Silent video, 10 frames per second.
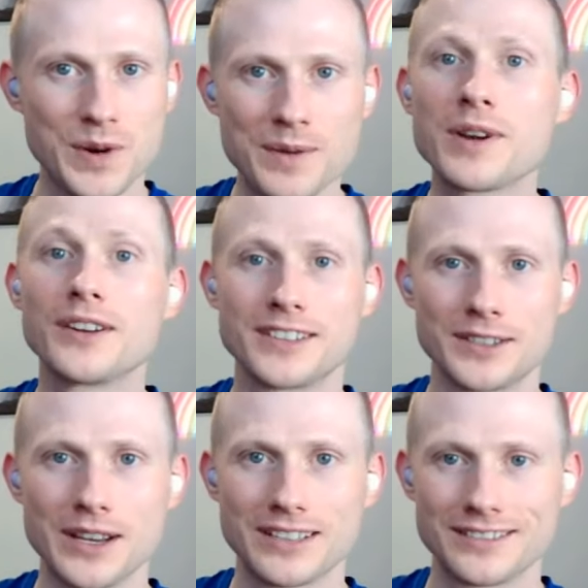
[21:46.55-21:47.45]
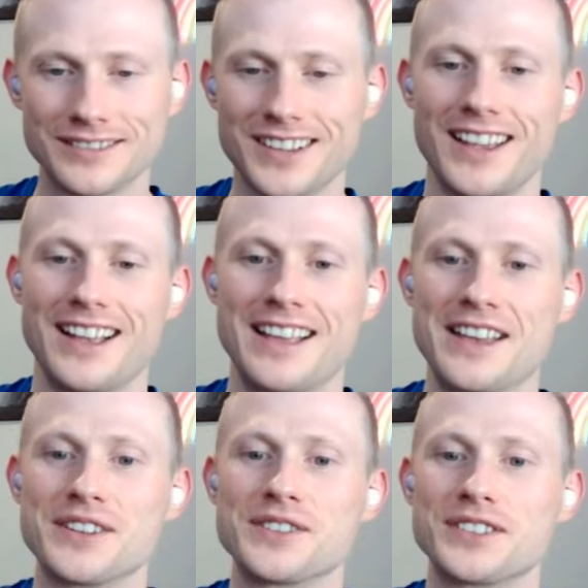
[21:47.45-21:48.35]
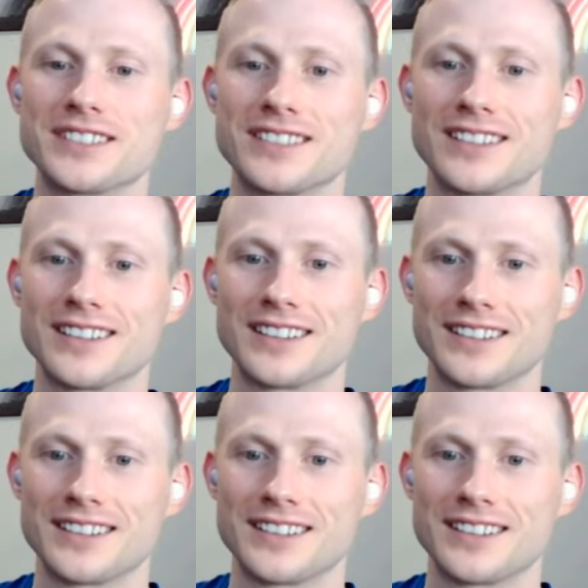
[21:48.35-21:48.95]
I'm going to do it. It'll just...